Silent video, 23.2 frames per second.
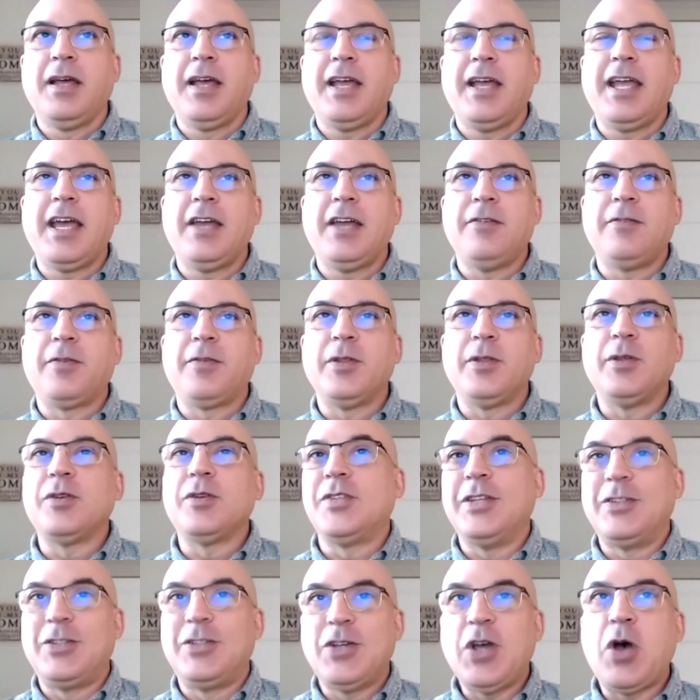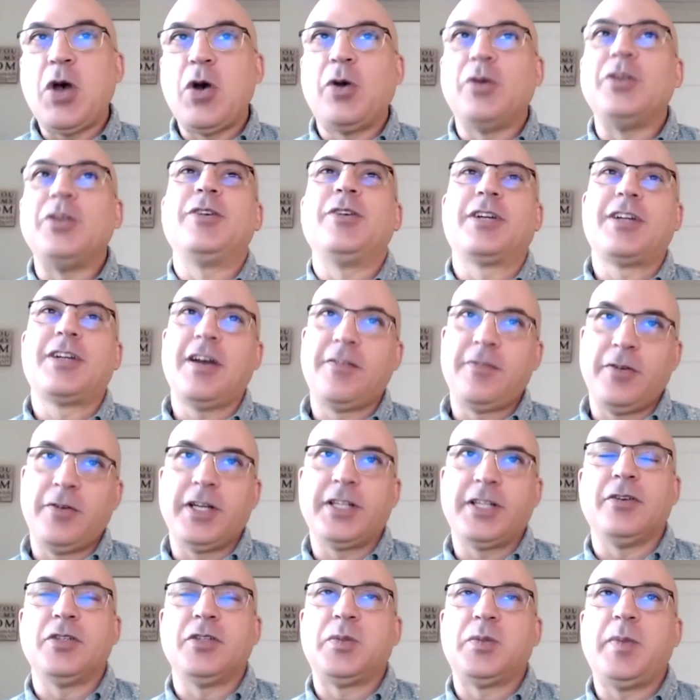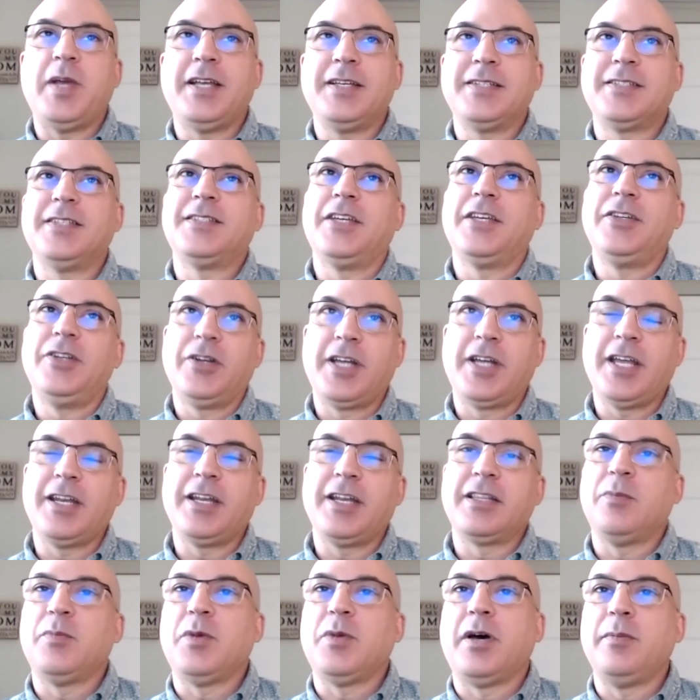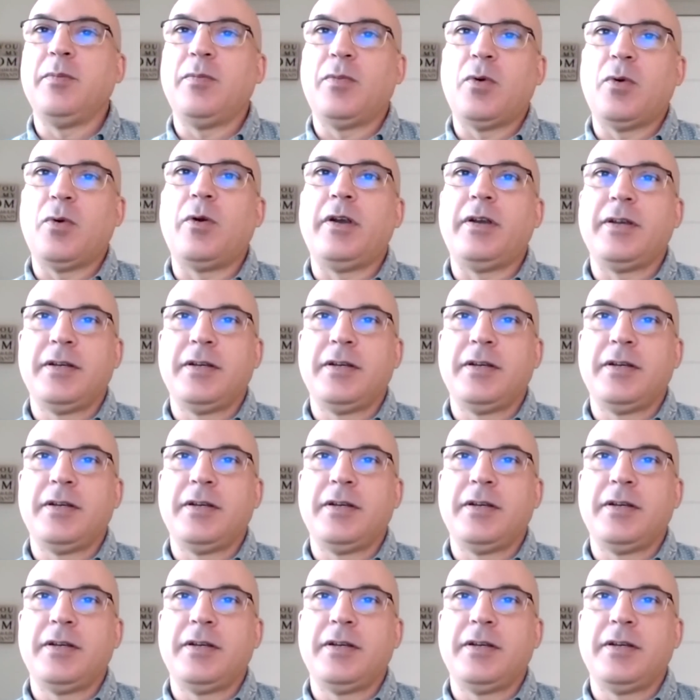And for those that don't, you're covering those bases and you're getting them on board.